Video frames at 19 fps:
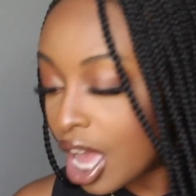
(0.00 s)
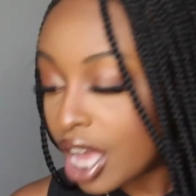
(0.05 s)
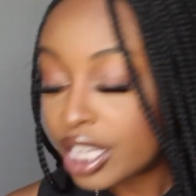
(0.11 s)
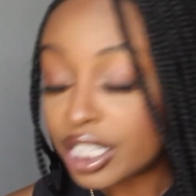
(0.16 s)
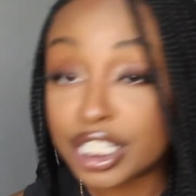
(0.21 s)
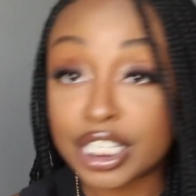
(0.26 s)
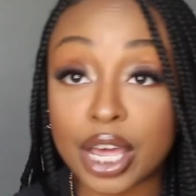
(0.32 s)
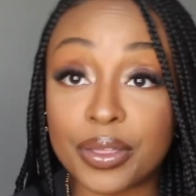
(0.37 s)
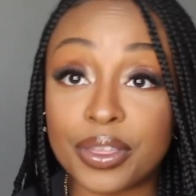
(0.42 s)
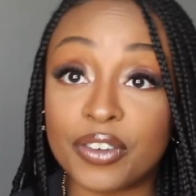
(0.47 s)

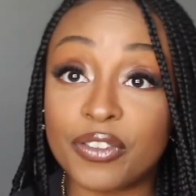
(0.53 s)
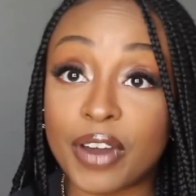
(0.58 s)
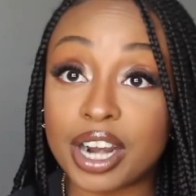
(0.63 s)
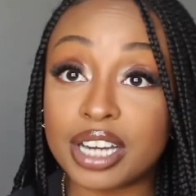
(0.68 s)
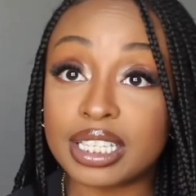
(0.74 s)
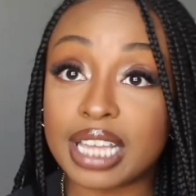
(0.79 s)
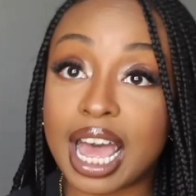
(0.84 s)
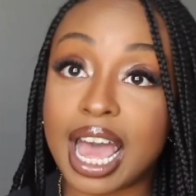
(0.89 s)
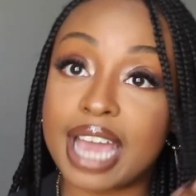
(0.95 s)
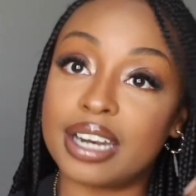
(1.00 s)
So the
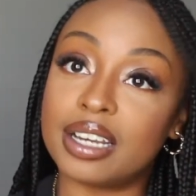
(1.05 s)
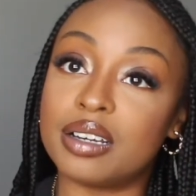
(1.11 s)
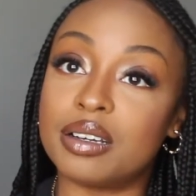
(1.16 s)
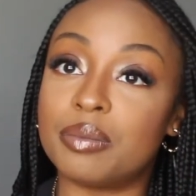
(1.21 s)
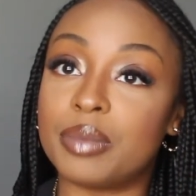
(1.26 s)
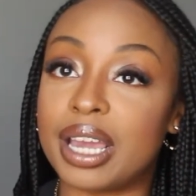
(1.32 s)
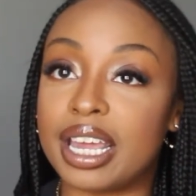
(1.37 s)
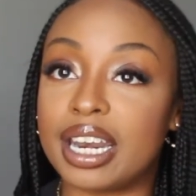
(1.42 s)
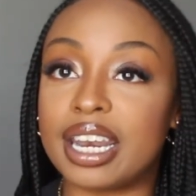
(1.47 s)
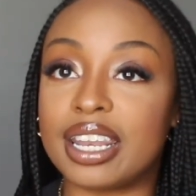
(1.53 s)
first
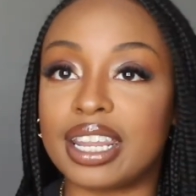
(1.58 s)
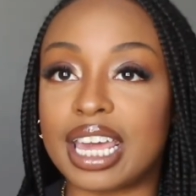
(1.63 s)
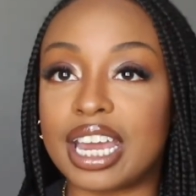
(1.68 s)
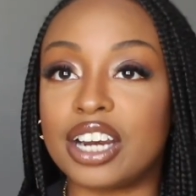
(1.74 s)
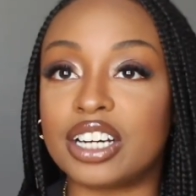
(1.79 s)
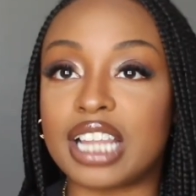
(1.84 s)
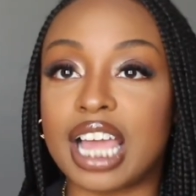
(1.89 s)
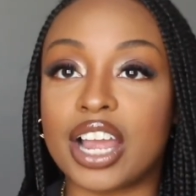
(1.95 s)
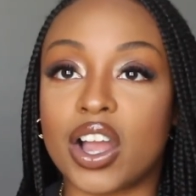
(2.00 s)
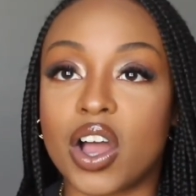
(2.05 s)
item, and
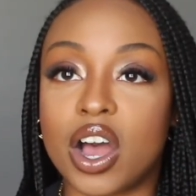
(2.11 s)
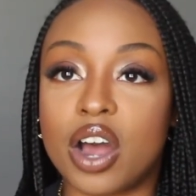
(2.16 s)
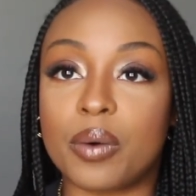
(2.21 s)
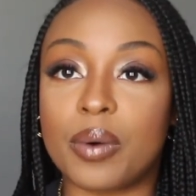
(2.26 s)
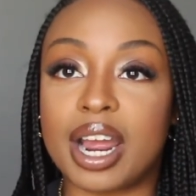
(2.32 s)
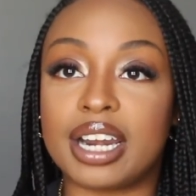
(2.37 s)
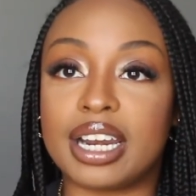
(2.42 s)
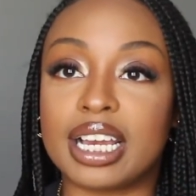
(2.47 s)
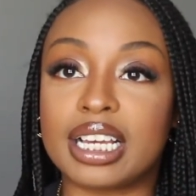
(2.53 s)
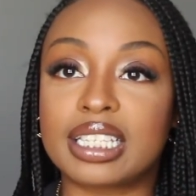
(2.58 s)
they're, like, all
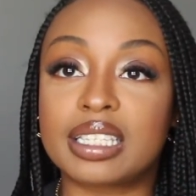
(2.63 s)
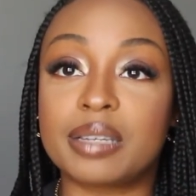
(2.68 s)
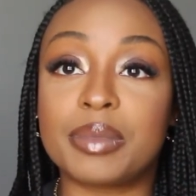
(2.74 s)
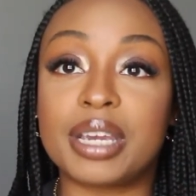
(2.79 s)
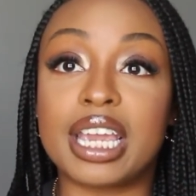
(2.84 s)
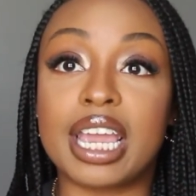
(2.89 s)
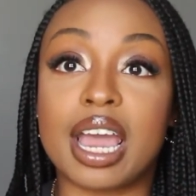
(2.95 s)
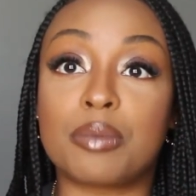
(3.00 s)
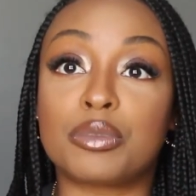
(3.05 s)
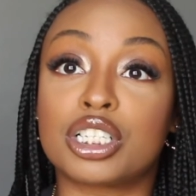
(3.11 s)
right next to
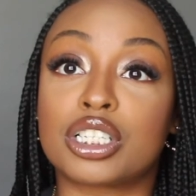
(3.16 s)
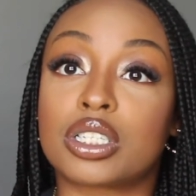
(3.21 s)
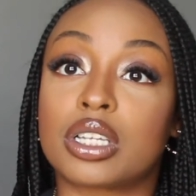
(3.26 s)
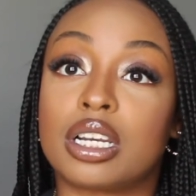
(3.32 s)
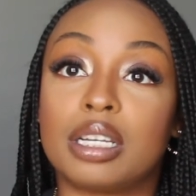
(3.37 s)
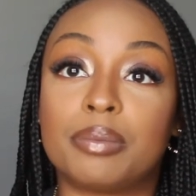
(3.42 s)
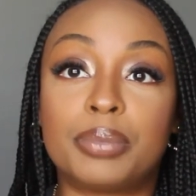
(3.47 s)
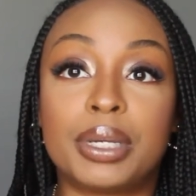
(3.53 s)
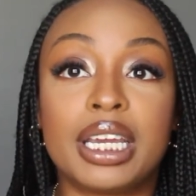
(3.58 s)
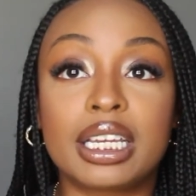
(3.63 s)
me, I'm just
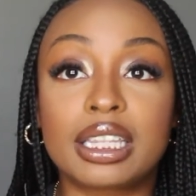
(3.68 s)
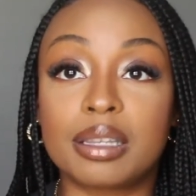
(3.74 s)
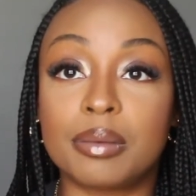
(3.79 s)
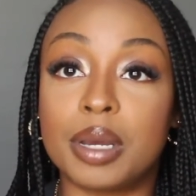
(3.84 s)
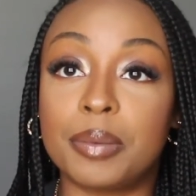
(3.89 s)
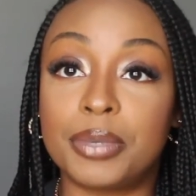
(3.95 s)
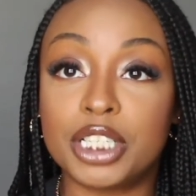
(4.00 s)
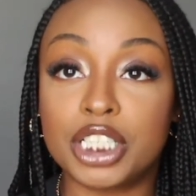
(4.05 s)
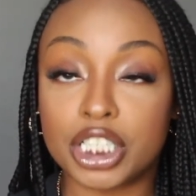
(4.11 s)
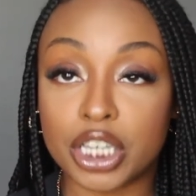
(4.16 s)
gonna pick them
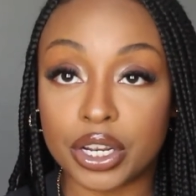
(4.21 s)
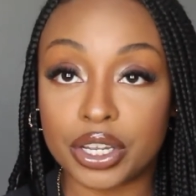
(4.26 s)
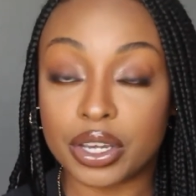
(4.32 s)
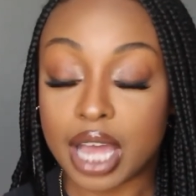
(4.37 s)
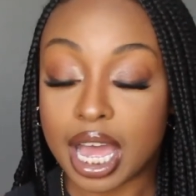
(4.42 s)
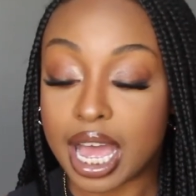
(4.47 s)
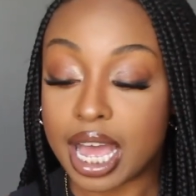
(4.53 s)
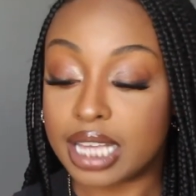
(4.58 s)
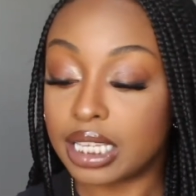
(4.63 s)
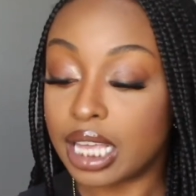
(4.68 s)
up and show you
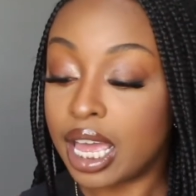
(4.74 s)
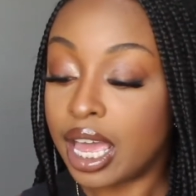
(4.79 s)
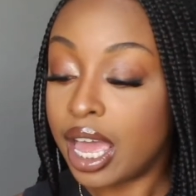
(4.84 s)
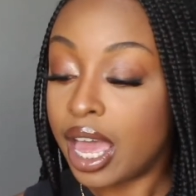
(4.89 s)
guys.